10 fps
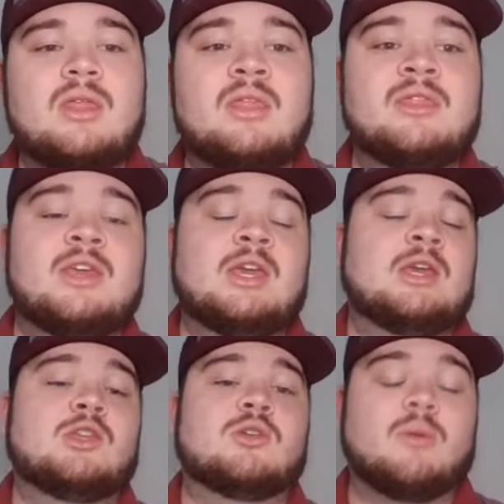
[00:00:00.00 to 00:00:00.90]

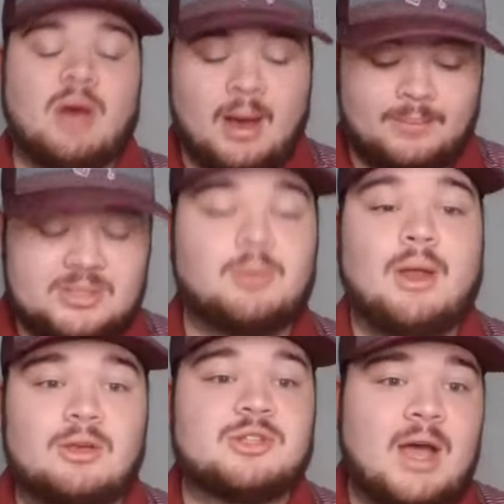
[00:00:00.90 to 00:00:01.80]
the um, someone
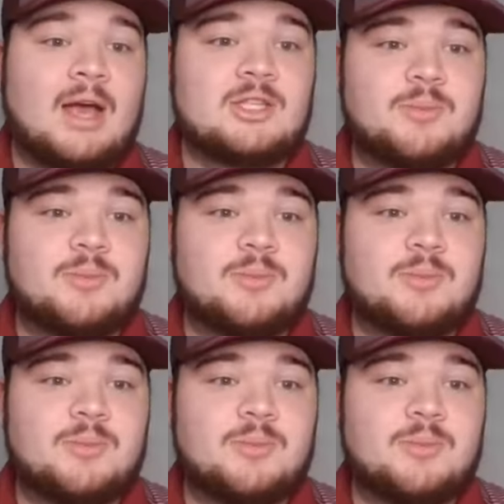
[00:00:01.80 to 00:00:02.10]
else does